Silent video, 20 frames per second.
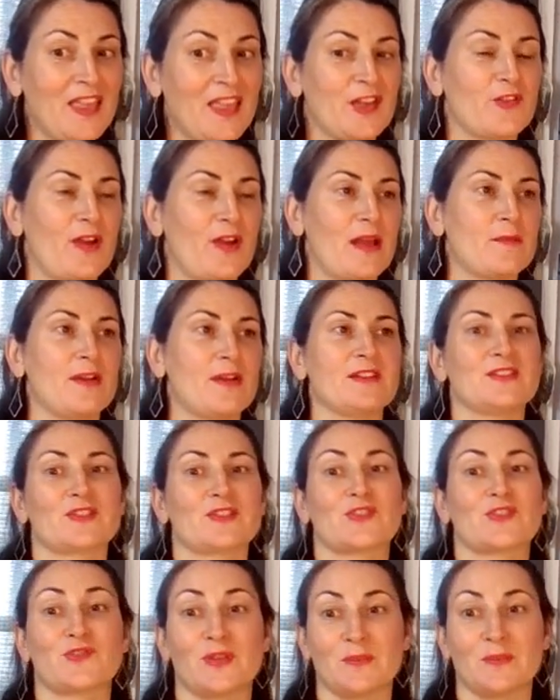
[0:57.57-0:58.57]
Grammar is
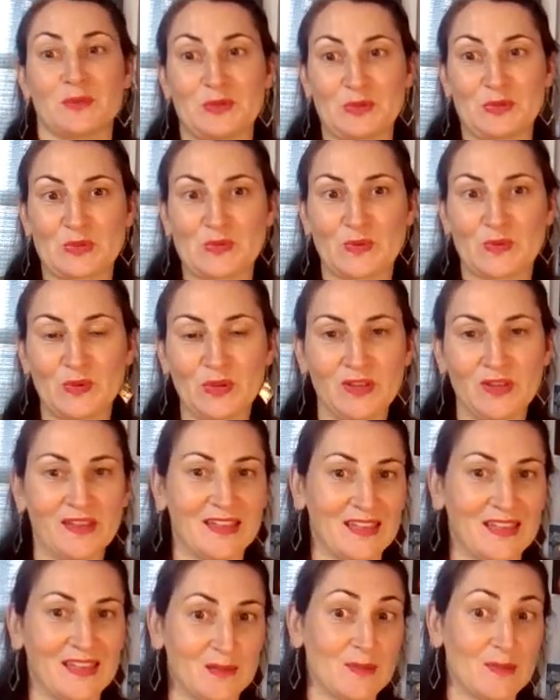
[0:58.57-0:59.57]
extremely useful
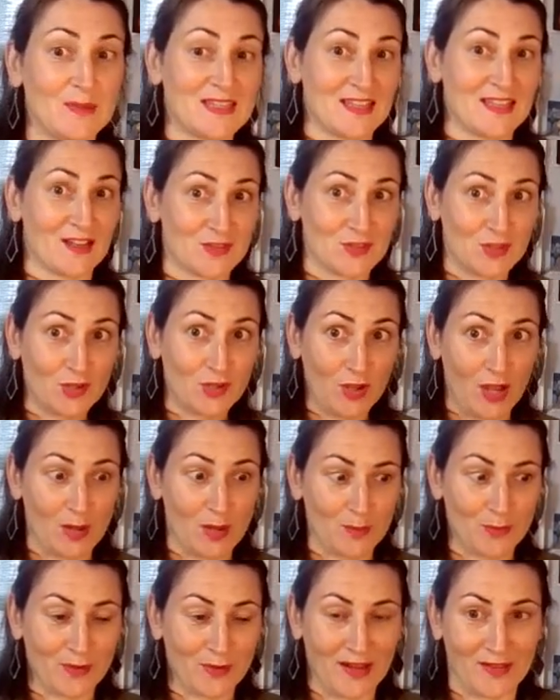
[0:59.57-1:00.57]
in making us
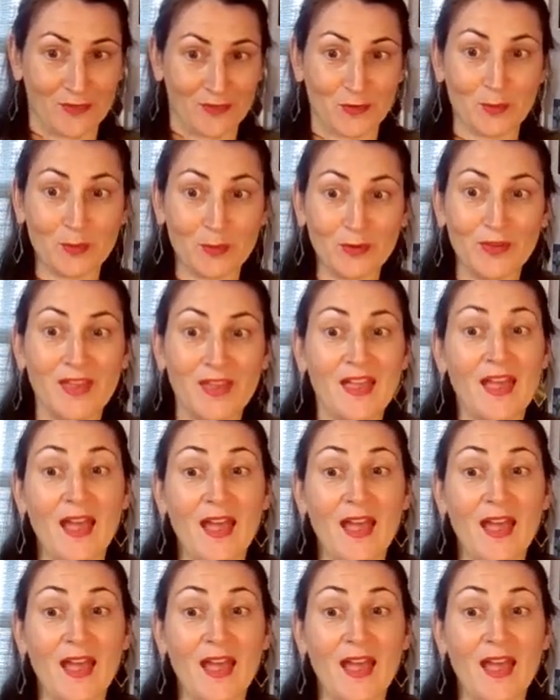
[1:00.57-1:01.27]
comprehensible.